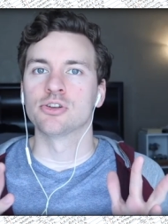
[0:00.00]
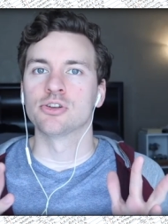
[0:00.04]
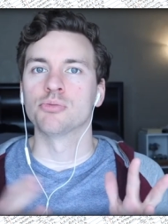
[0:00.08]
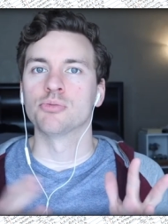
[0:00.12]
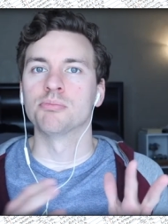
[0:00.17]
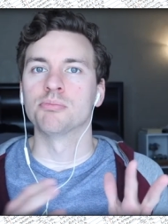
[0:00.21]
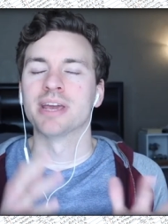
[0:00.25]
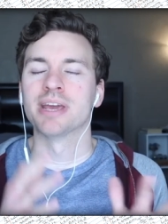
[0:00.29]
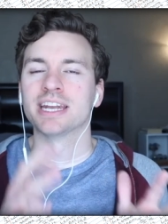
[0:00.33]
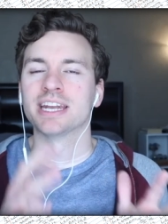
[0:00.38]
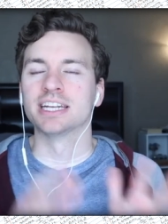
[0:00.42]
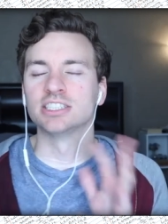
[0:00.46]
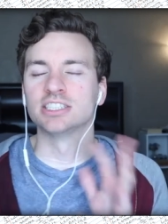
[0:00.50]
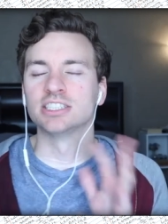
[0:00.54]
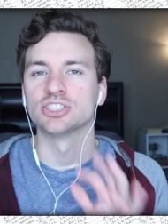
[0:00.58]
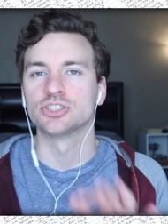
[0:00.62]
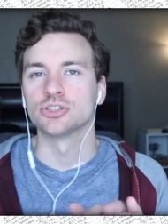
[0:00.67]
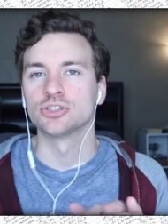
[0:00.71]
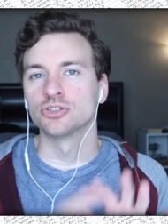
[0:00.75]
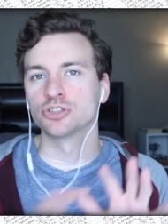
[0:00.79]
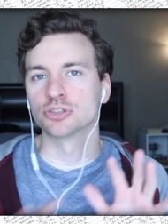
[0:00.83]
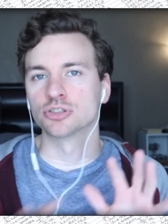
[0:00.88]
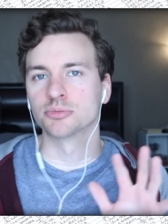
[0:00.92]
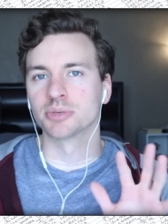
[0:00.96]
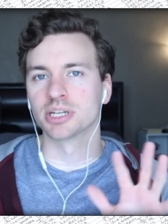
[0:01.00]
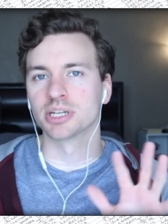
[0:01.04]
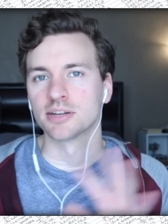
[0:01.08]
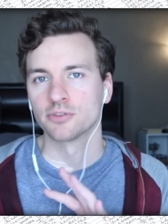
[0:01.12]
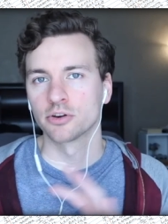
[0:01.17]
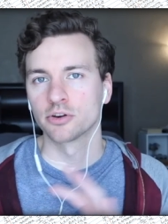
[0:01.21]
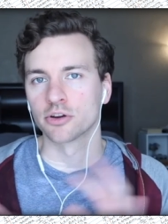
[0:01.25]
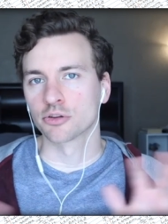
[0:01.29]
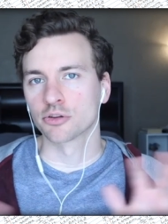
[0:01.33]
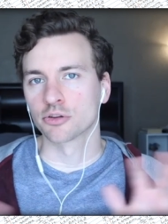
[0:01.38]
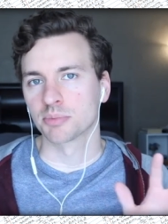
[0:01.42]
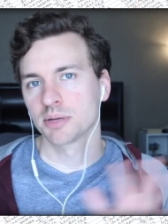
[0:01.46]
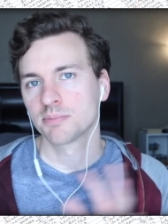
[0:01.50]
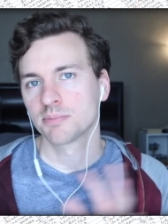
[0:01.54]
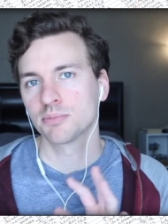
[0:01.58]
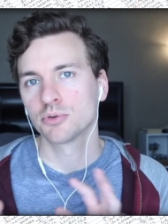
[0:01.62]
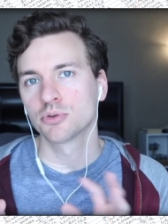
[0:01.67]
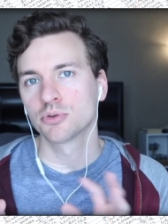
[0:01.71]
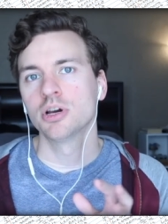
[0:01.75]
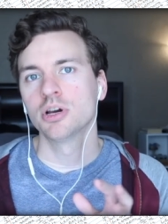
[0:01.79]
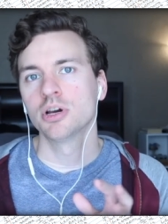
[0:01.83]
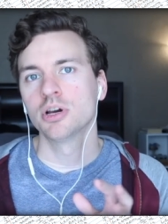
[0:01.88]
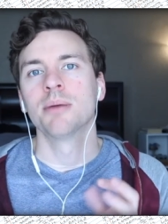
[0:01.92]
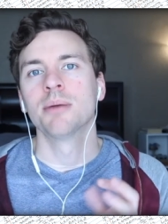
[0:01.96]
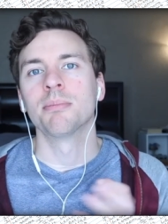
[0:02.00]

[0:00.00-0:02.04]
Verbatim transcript: manages social media for other people,